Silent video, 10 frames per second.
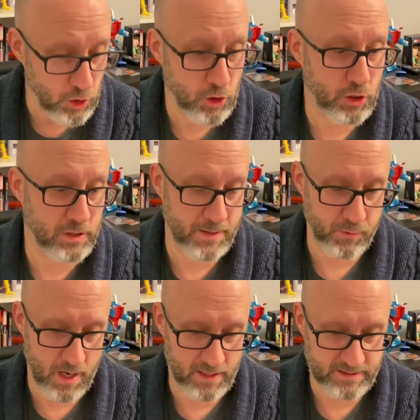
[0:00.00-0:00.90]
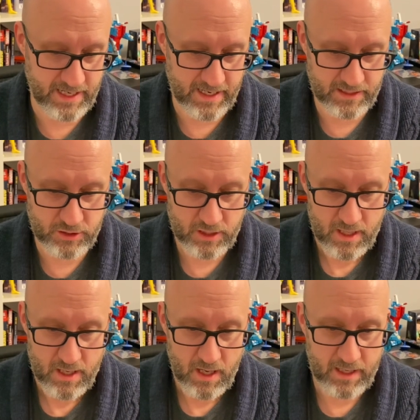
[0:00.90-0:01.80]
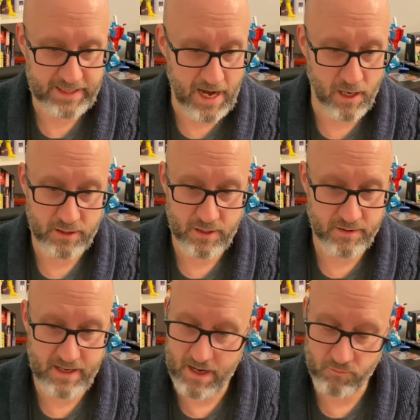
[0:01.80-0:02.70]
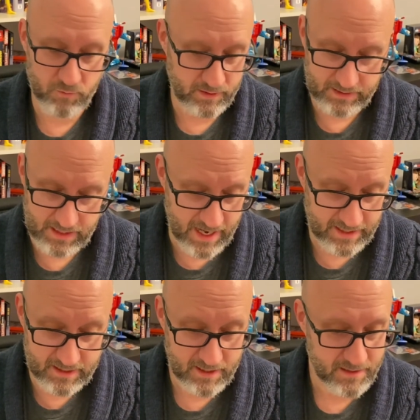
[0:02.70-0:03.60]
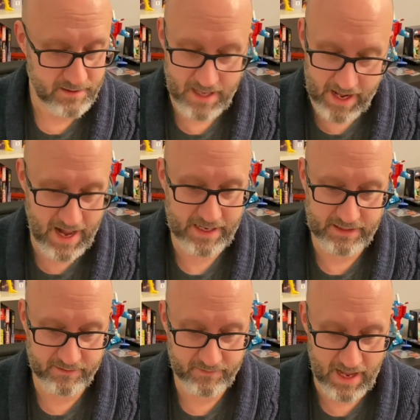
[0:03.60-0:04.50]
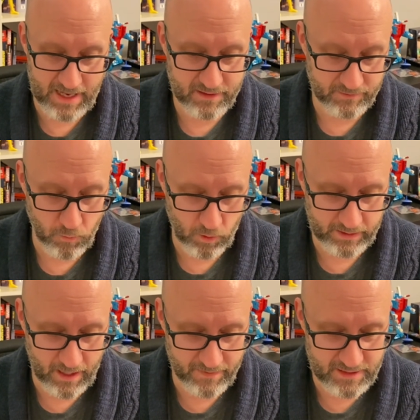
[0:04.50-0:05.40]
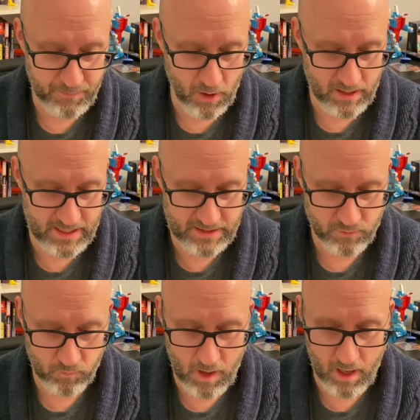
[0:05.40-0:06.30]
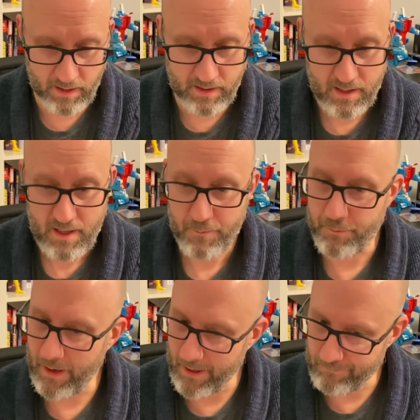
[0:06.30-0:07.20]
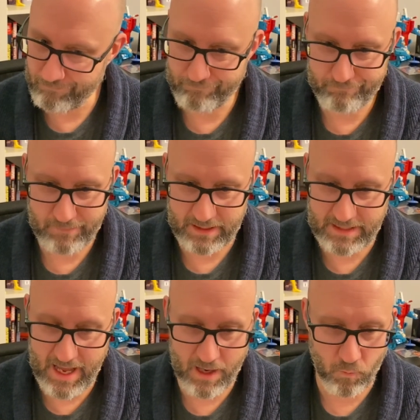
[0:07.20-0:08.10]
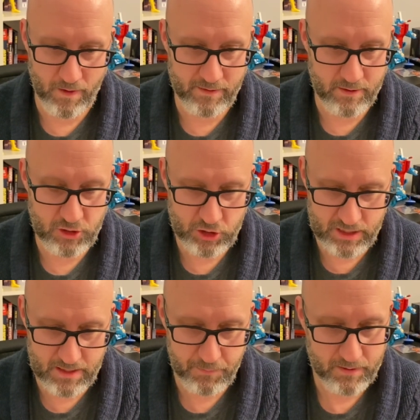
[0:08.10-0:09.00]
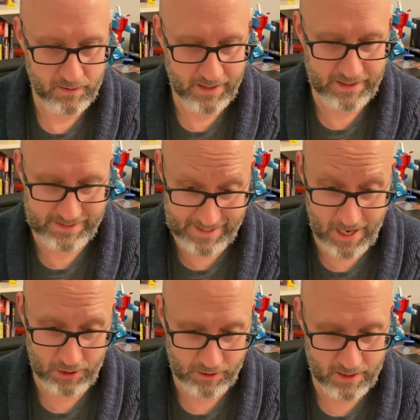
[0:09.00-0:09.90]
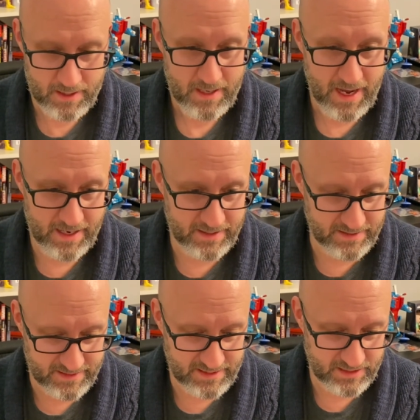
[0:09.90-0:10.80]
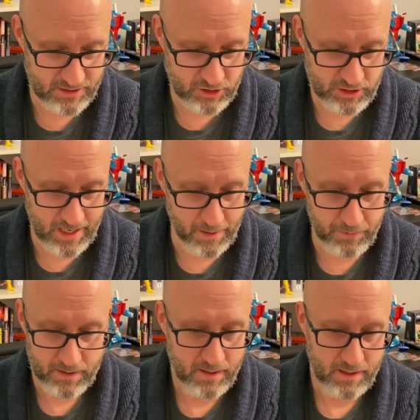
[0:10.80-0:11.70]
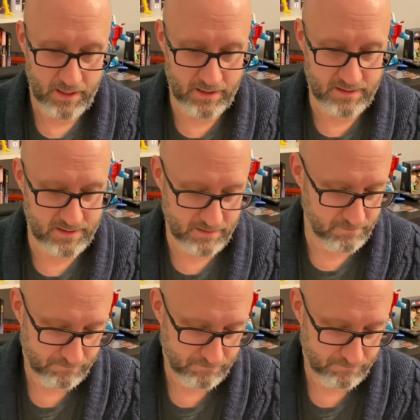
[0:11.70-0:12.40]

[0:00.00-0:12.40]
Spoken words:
early Bronze Age, a character that I really like, not actively working on this part of his run, but again, when they're cheap, like $1, and in decent shape, it's